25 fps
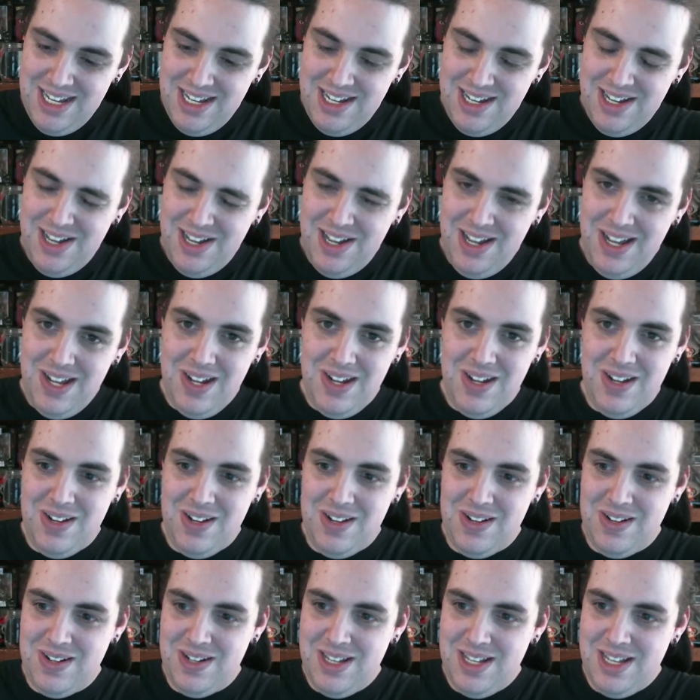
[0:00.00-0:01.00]

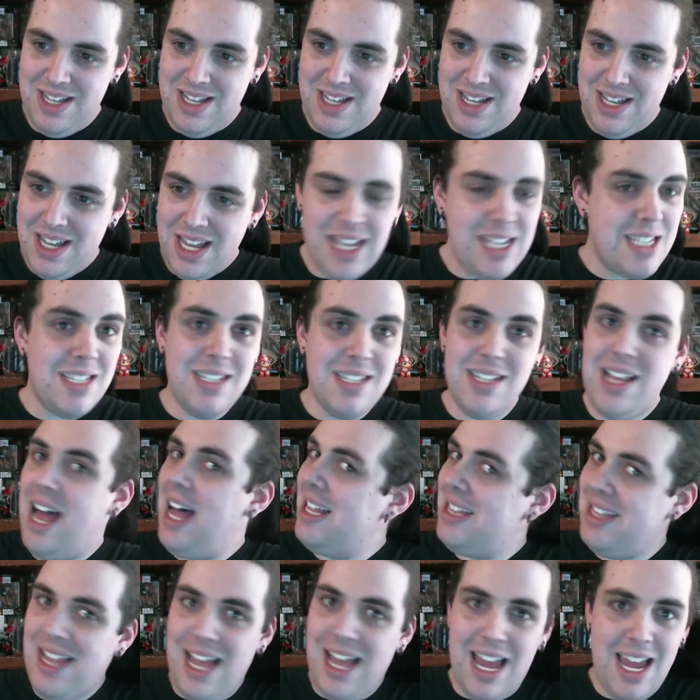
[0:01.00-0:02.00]
Oh, it's
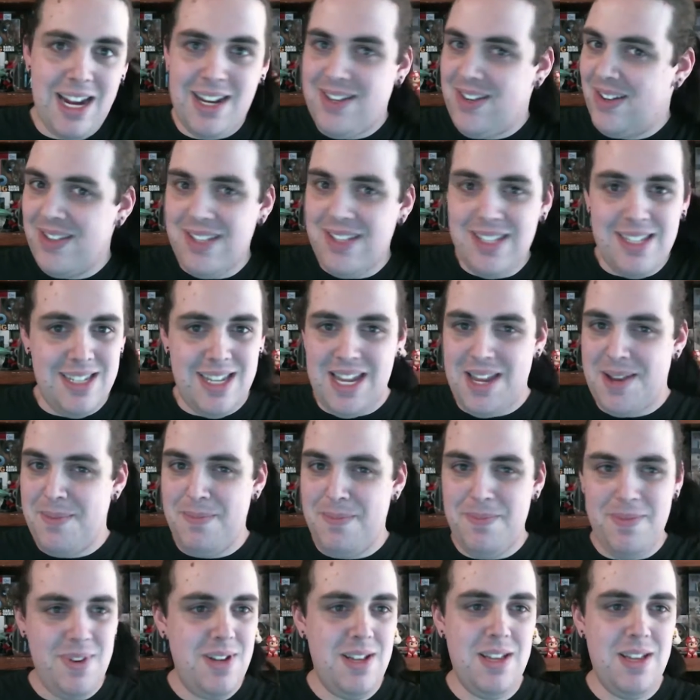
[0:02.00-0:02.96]
not liked on Steam.